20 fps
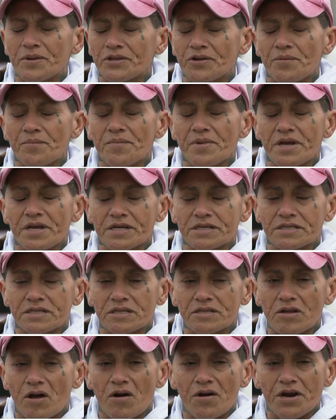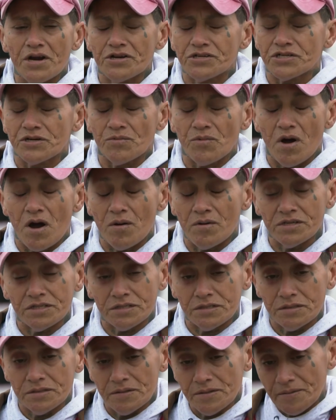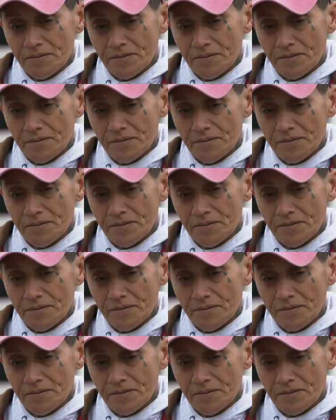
they mix, long-haired chihuahuas.